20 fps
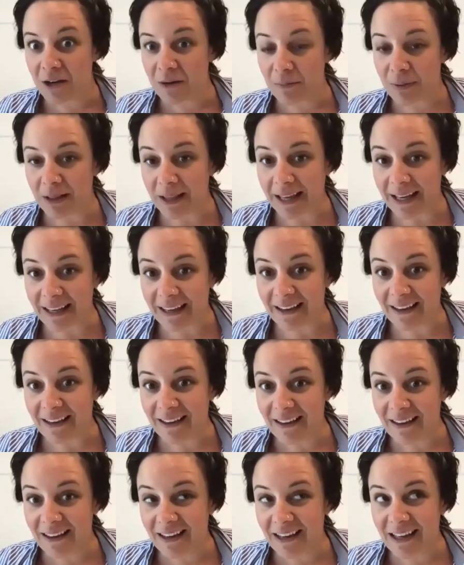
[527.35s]
but
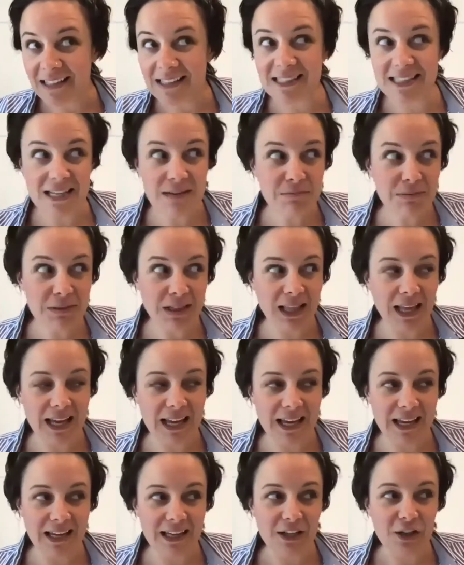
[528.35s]
it seemed
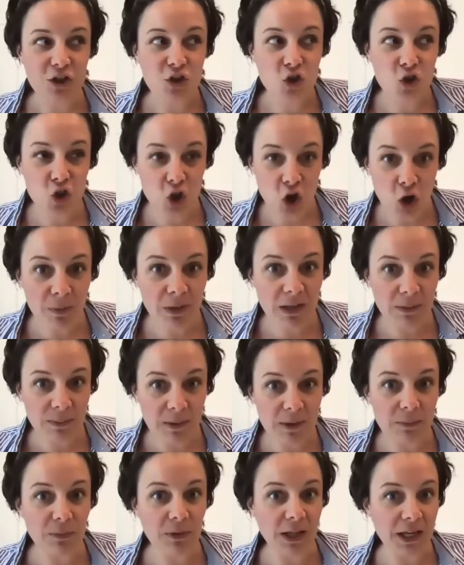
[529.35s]
like so many
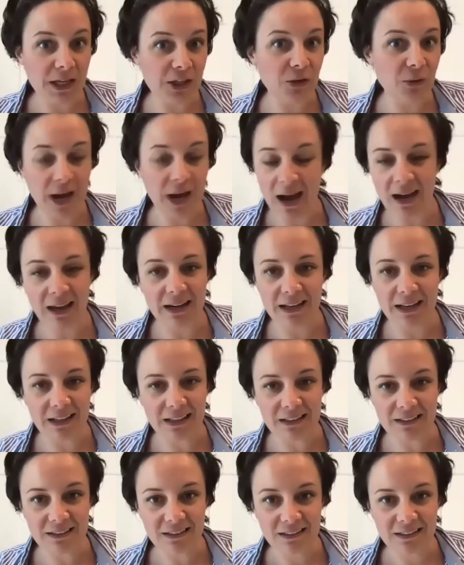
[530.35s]
people I knew had it
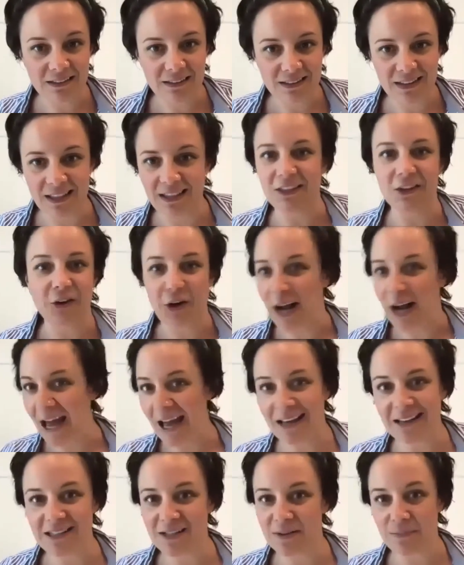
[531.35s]
that there
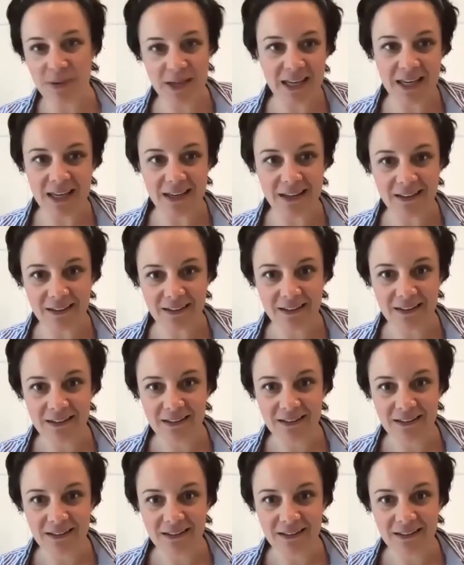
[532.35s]
had to be